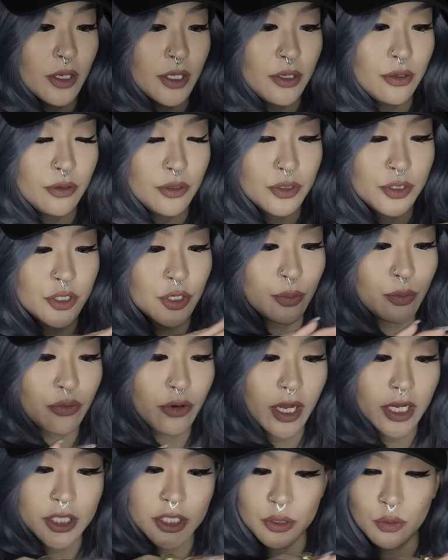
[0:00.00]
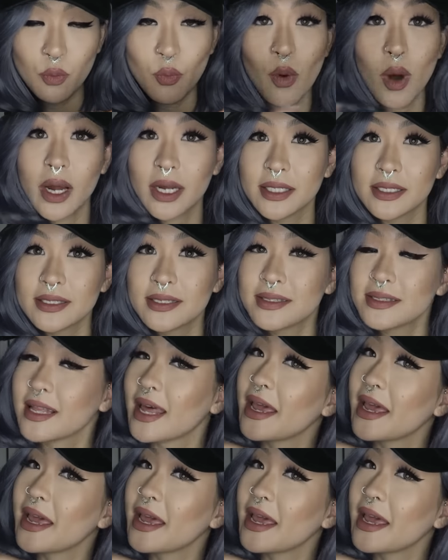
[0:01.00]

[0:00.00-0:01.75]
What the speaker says: use your brush once,